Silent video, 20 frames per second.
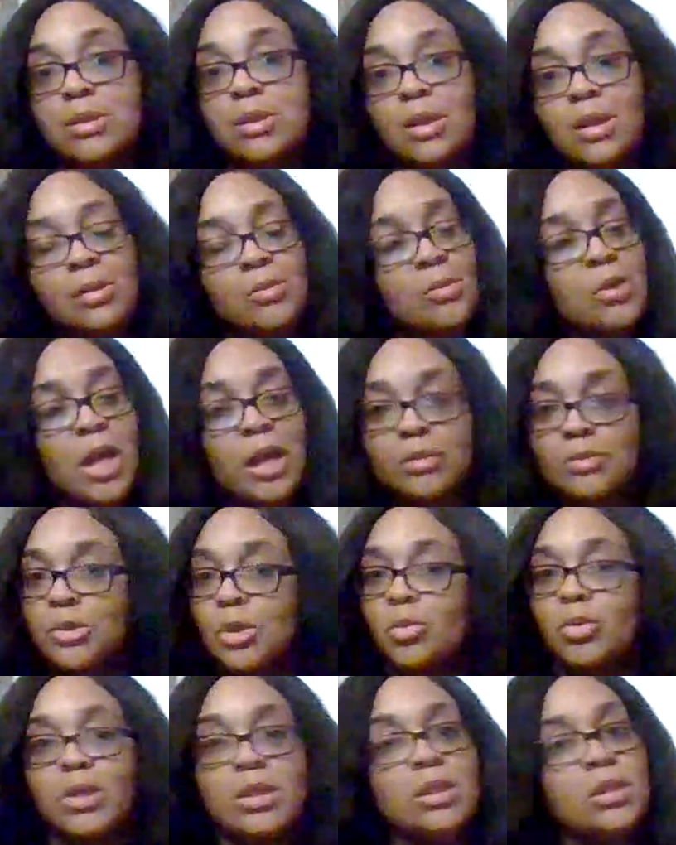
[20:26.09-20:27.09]
We gotta
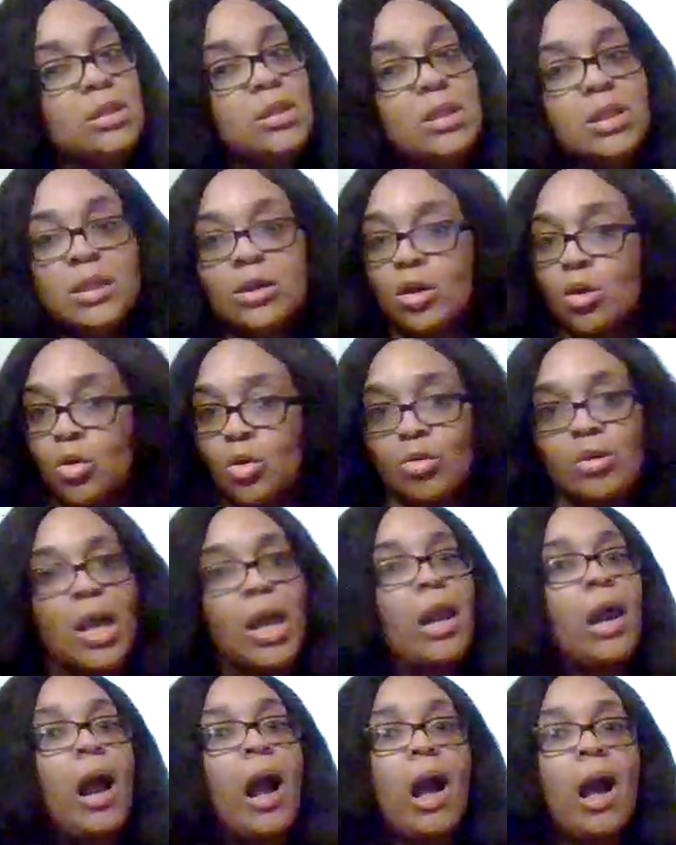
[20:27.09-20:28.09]
throw hee hee and a whole
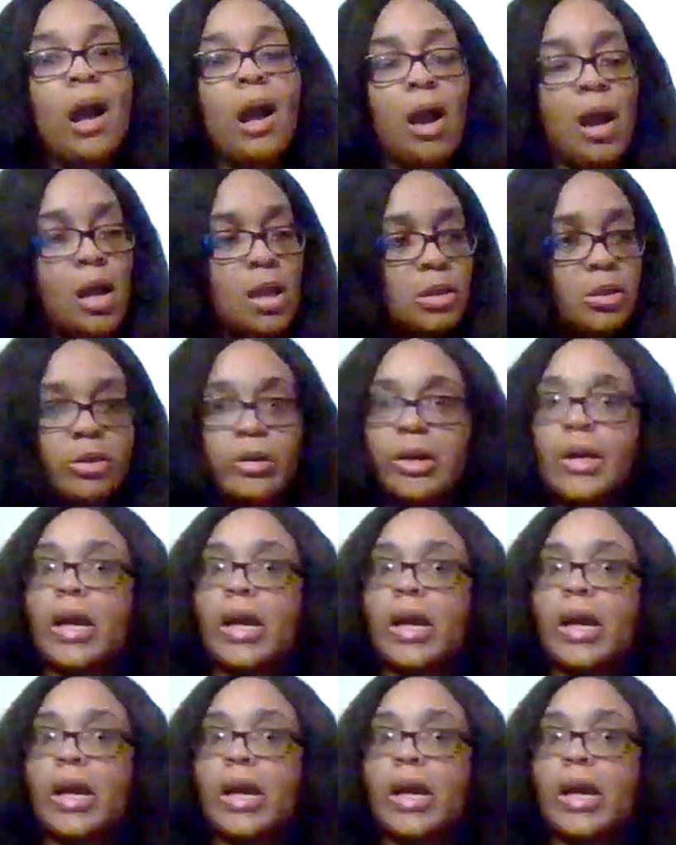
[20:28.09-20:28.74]
lot of ha ha in there.